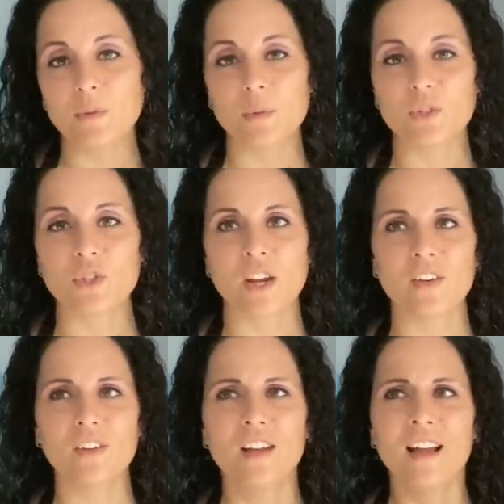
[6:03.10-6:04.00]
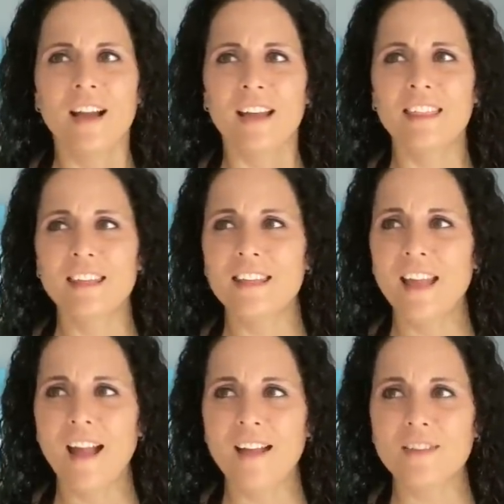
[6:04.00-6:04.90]
to his channel. I think he
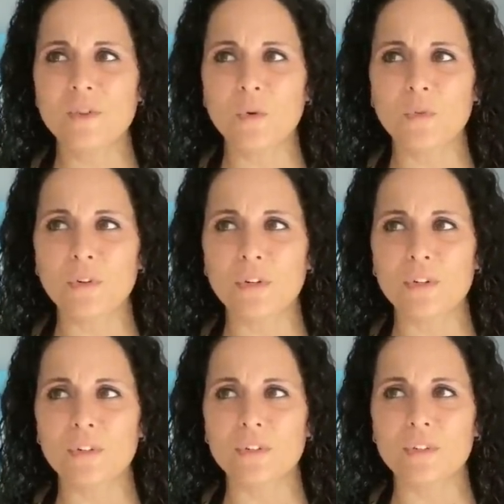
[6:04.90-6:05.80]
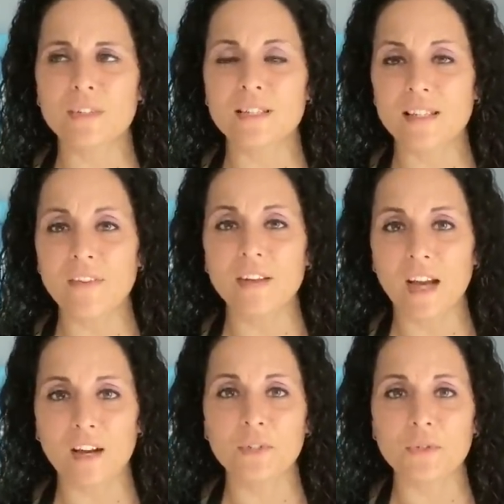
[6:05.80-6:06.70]
has over
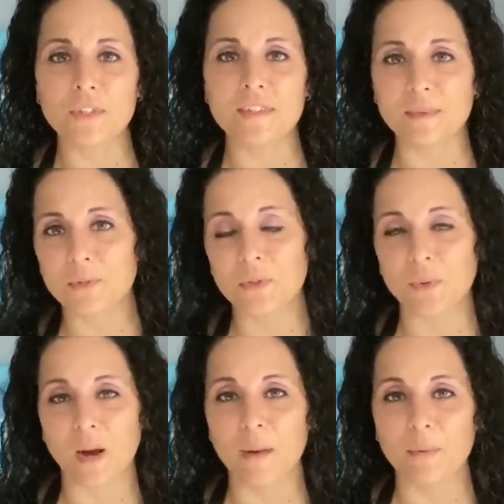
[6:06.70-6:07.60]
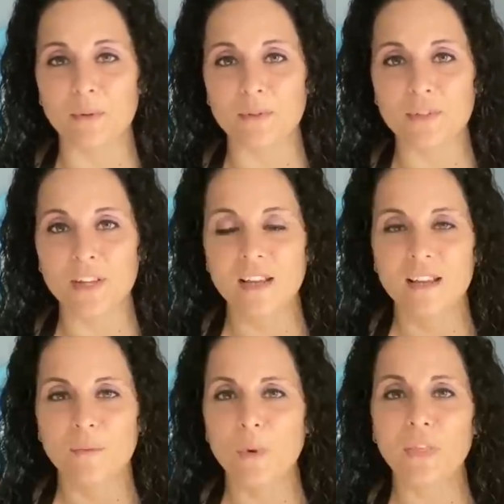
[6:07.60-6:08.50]
700 subscribers
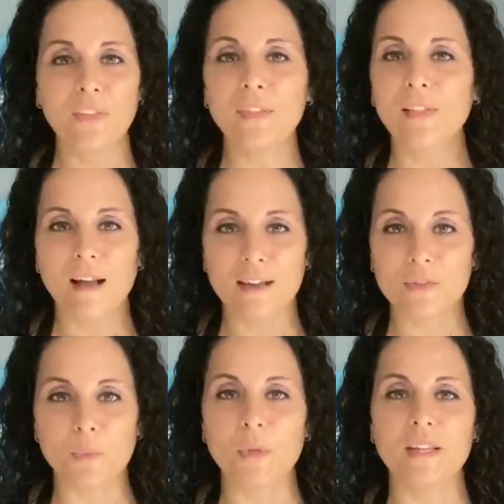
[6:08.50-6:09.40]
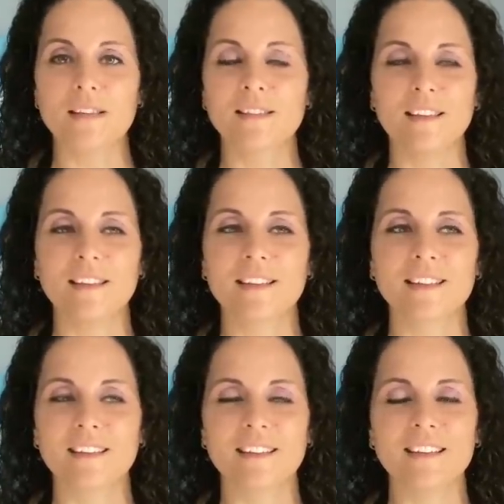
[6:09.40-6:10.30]
within the last week. Like,
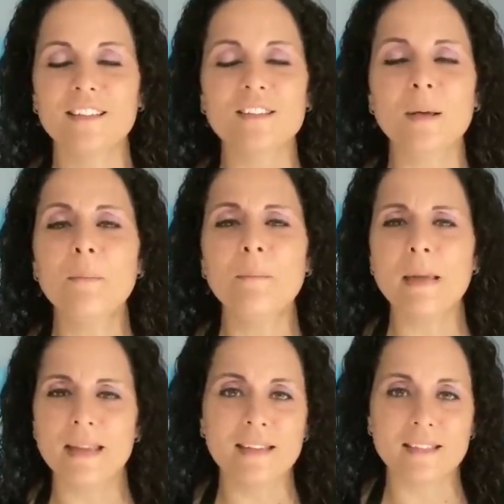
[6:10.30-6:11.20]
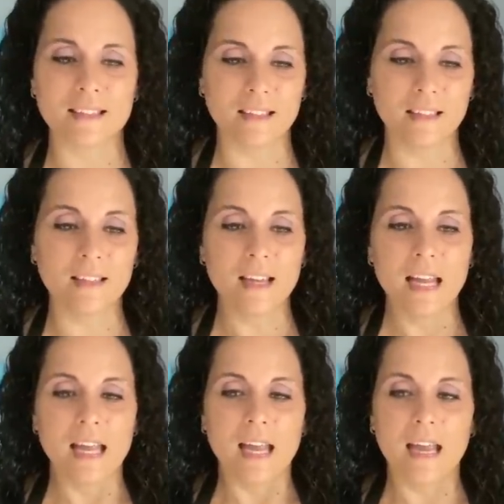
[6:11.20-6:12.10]
it's amazing.
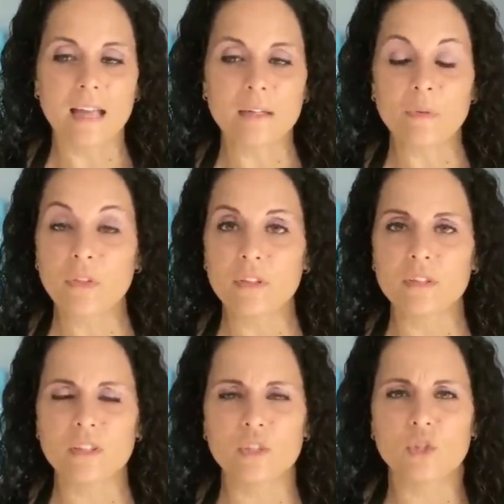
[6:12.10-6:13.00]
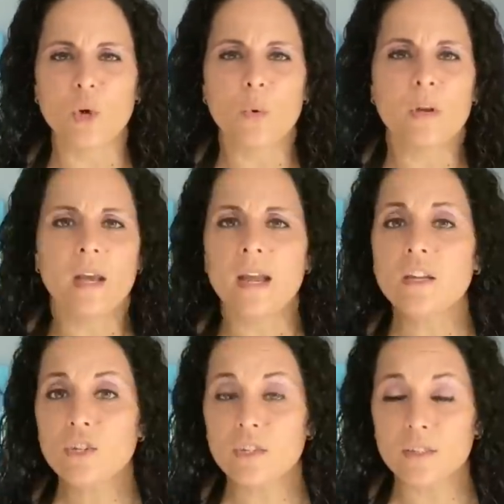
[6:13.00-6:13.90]
And the
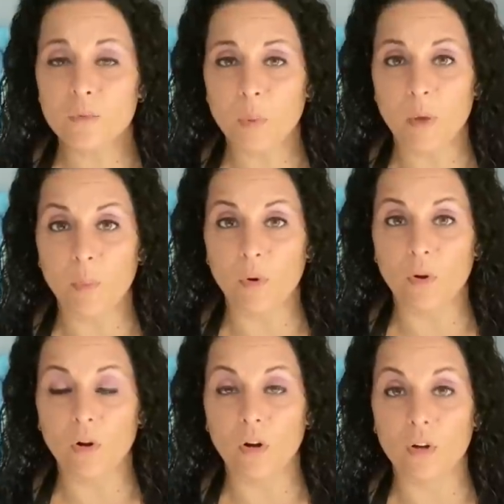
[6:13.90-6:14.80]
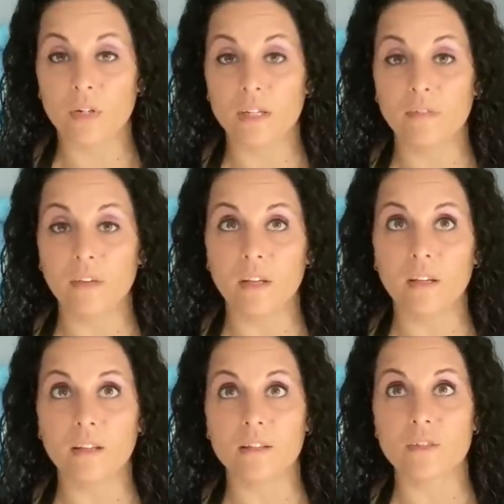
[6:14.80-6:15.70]
donations people are giving
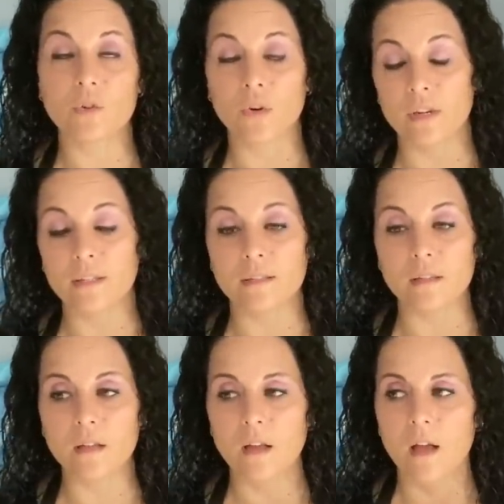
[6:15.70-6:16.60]
is crazy.